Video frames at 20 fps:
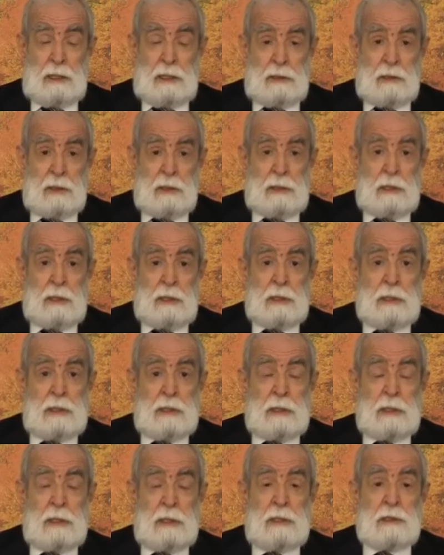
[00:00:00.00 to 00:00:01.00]
insanı
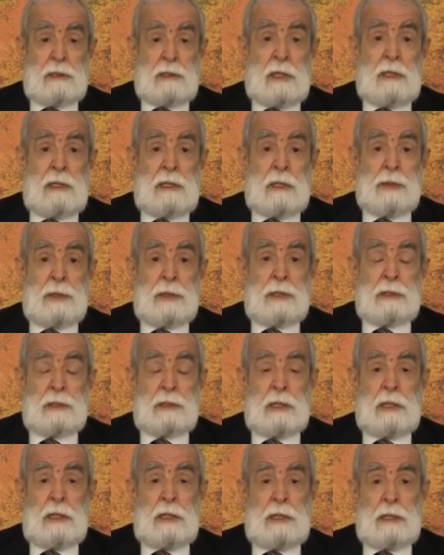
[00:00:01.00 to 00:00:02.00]
insan yapan
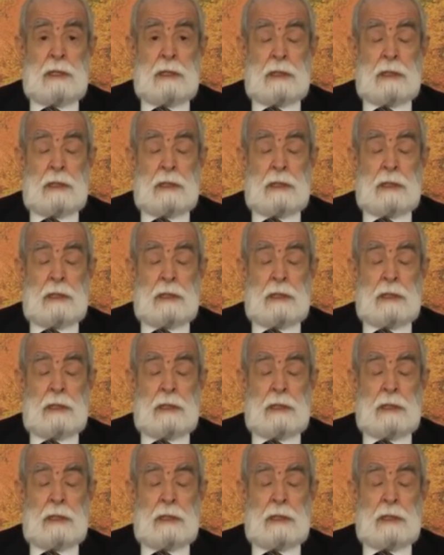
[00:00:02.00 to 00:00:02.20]
şey